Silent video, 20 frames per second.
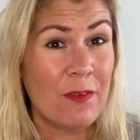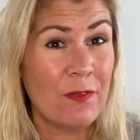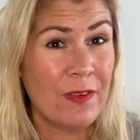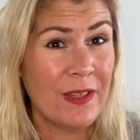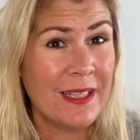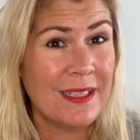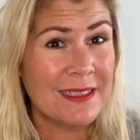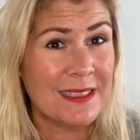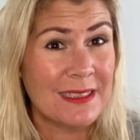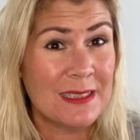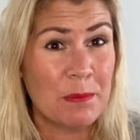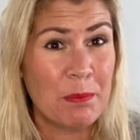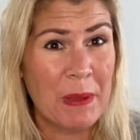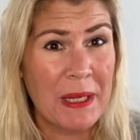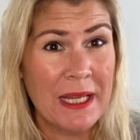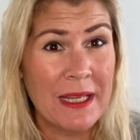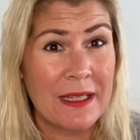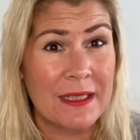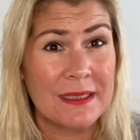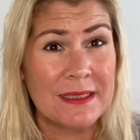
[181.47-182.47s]
he
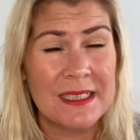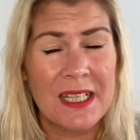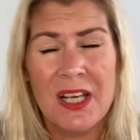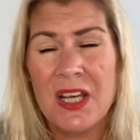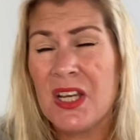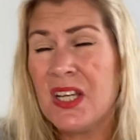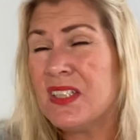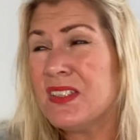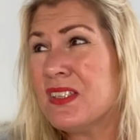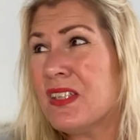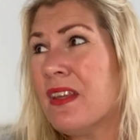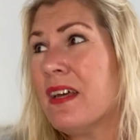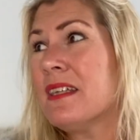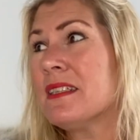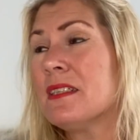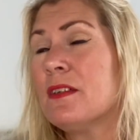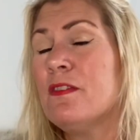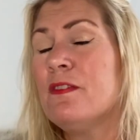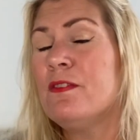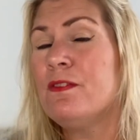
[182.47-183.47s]
disappears. So
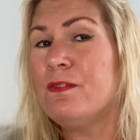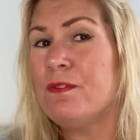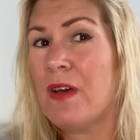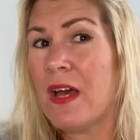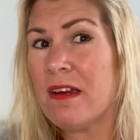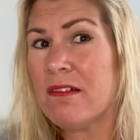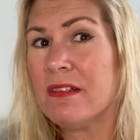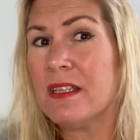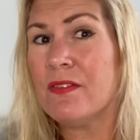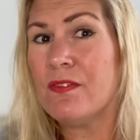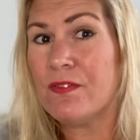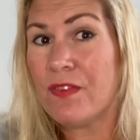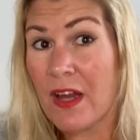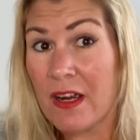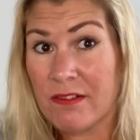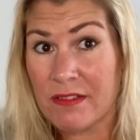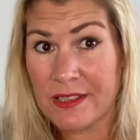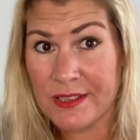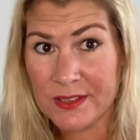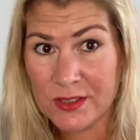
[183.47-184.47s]
that's a very,
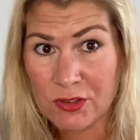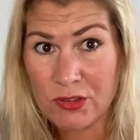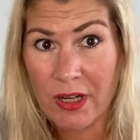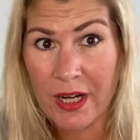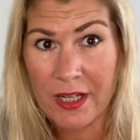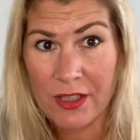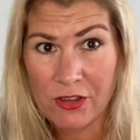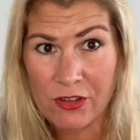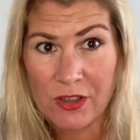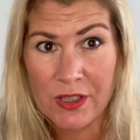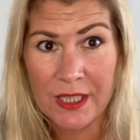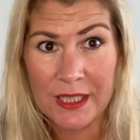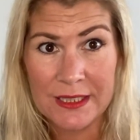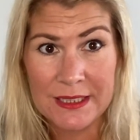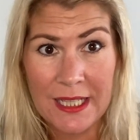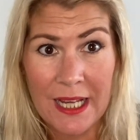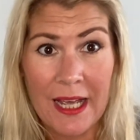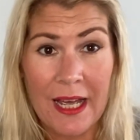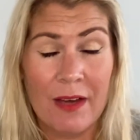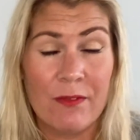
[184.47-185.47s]
very strange thing to
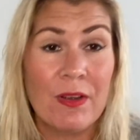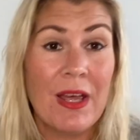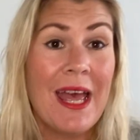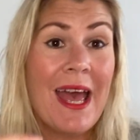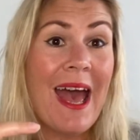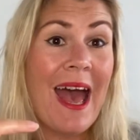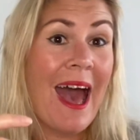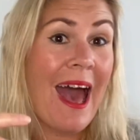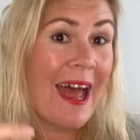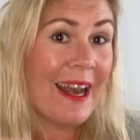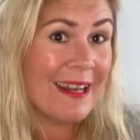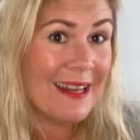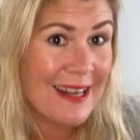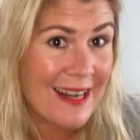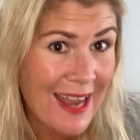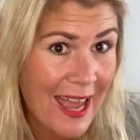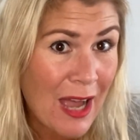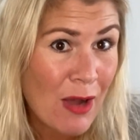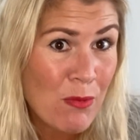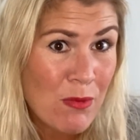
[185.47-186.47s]
have. And
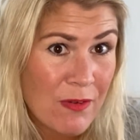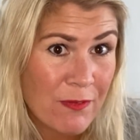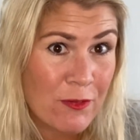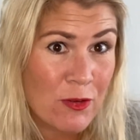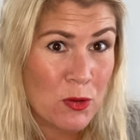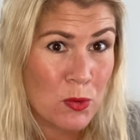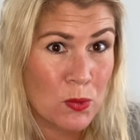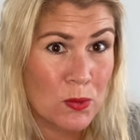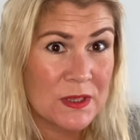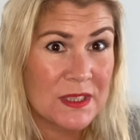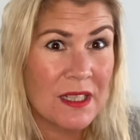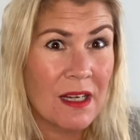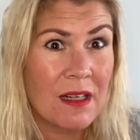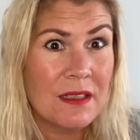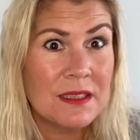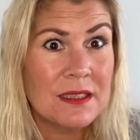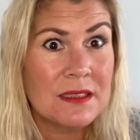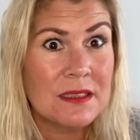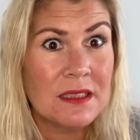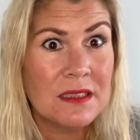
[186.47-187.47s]
now, of course,
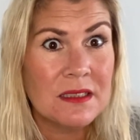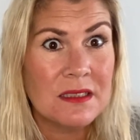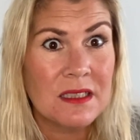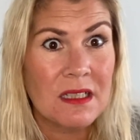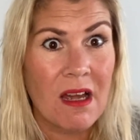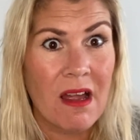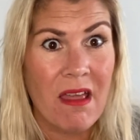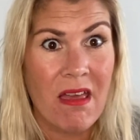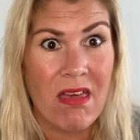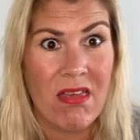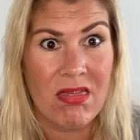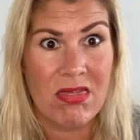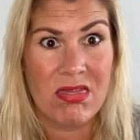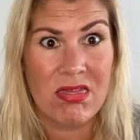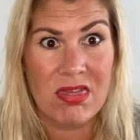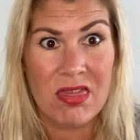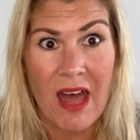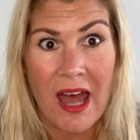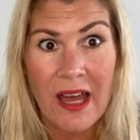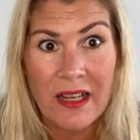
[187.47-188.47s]
Utterson's like,
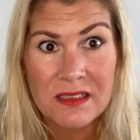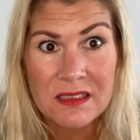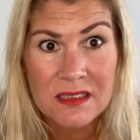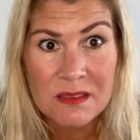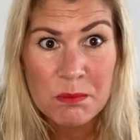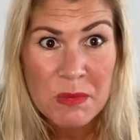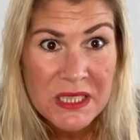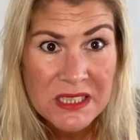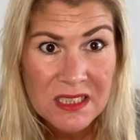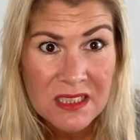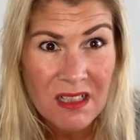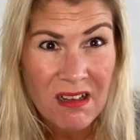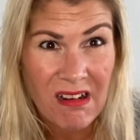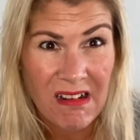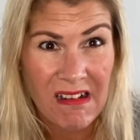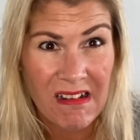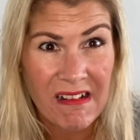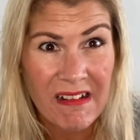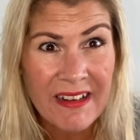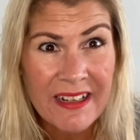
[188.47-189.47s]
that's Mr.
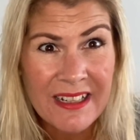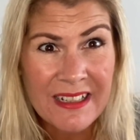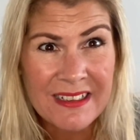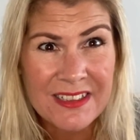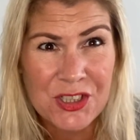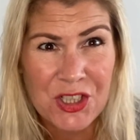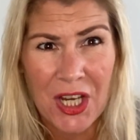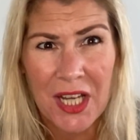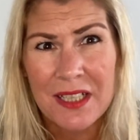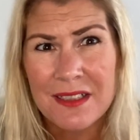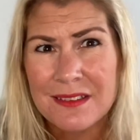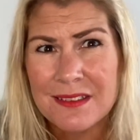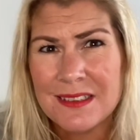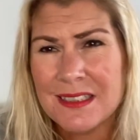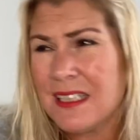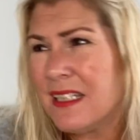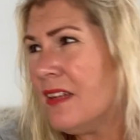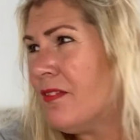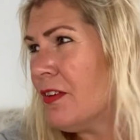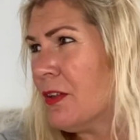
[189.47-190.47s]
Hyde? Jekyll's
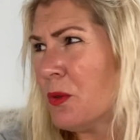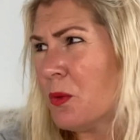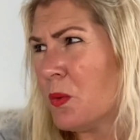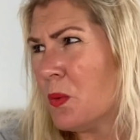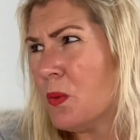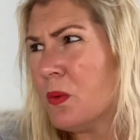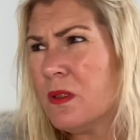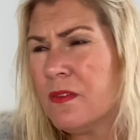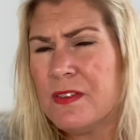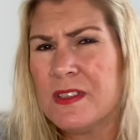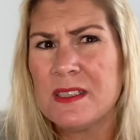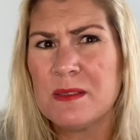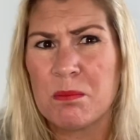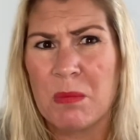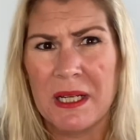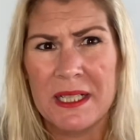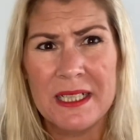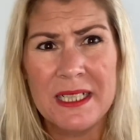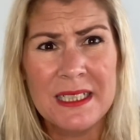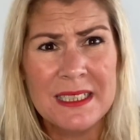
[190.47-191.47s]
leaving all of his
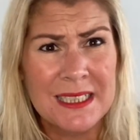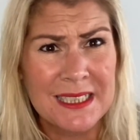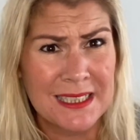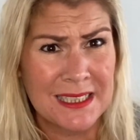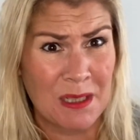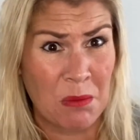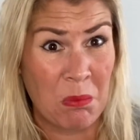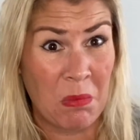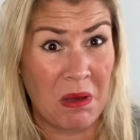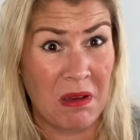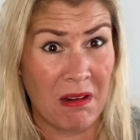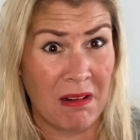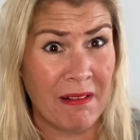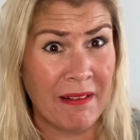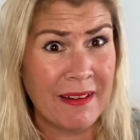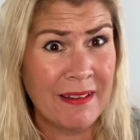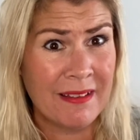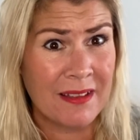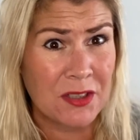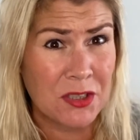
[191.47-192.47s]
money to some
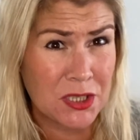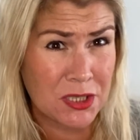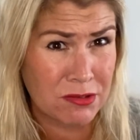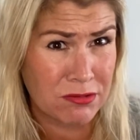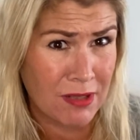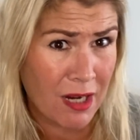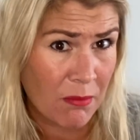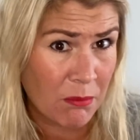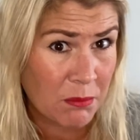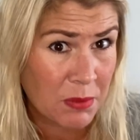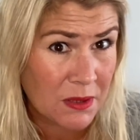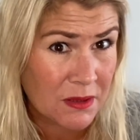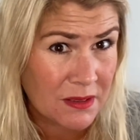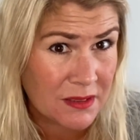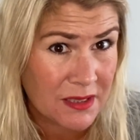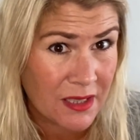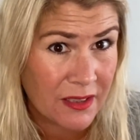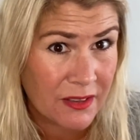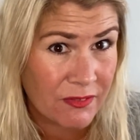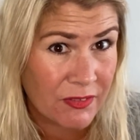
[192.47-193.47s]
guy that
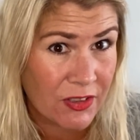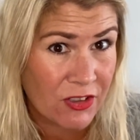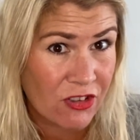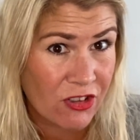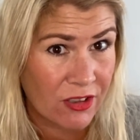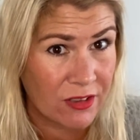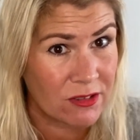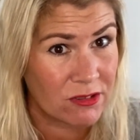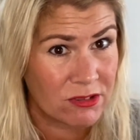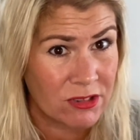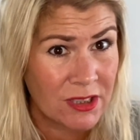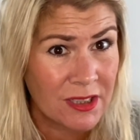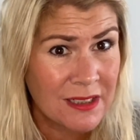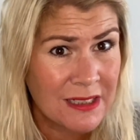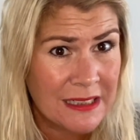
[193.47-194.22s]
tramples over children?